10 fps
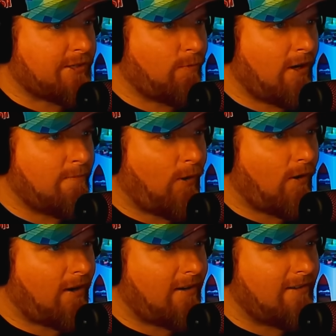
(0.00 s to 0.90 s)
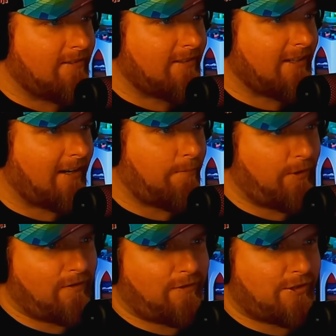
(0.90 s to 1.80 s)
one more. Got a
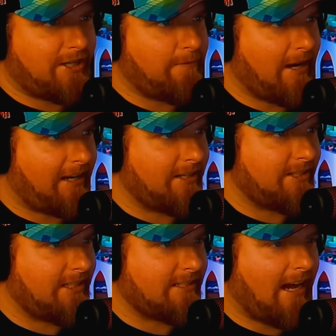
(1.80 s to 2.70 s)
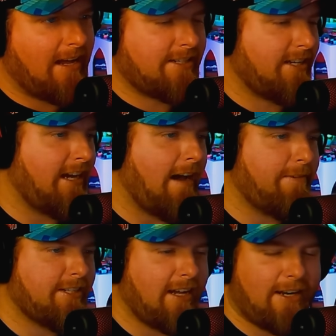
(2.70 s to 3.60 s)
beautiful G-Wagon. Geez, I see,
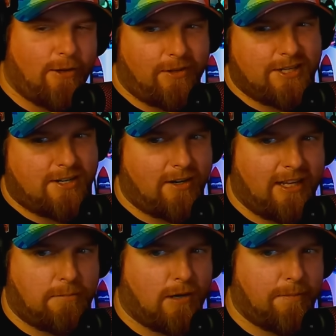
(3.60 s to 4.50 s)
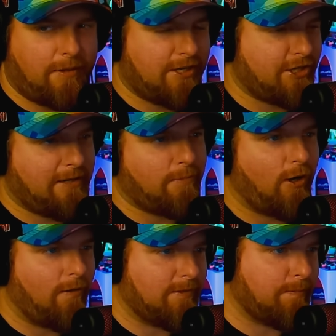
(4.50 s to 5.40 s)
obviously, I know these aren't like probably cheap
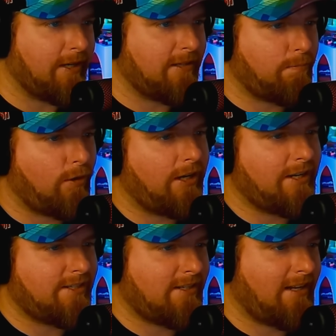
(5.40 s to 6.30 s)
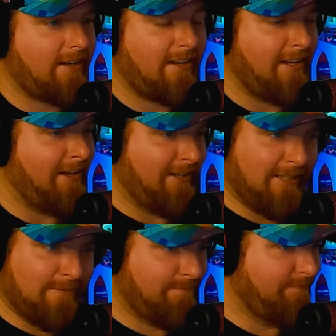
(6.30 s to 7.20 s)
homes, but the point is that
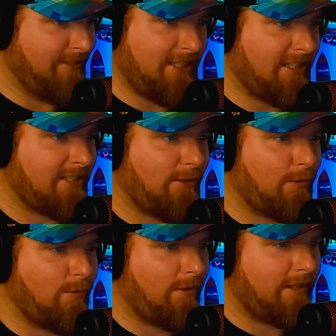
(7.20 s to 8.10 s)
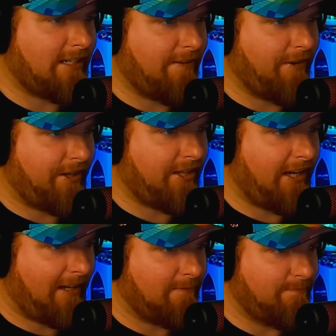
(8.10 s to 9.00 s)
this is so cool that's even a thing.